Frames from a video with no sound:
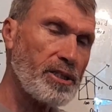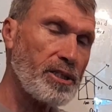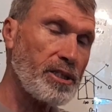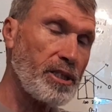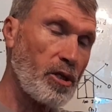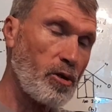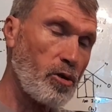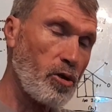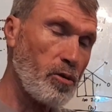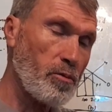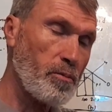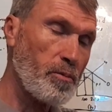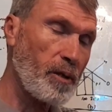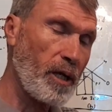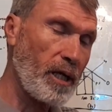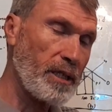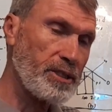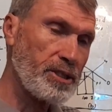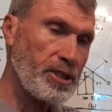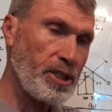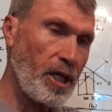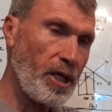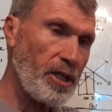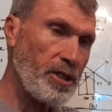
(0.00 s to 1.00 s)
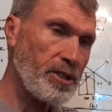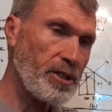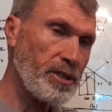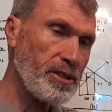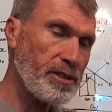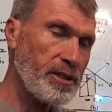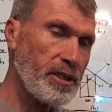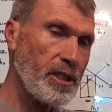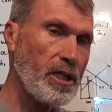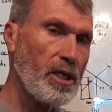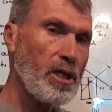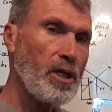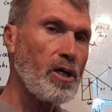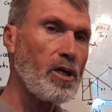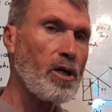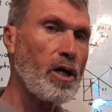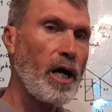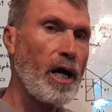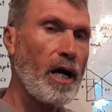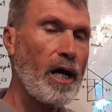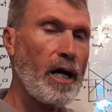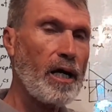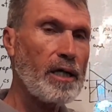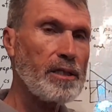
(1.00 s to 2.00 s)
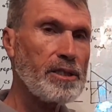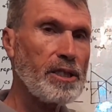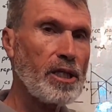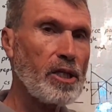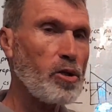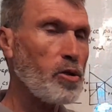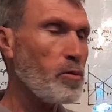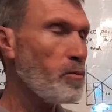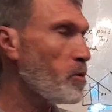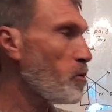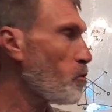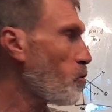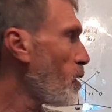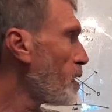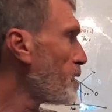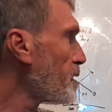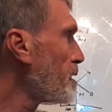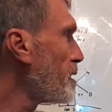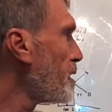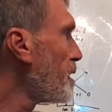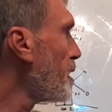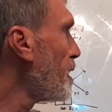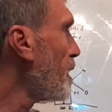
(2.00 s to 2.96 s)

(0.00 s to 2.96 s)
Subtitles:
the equilibrium price changes, and the equilibrium quantity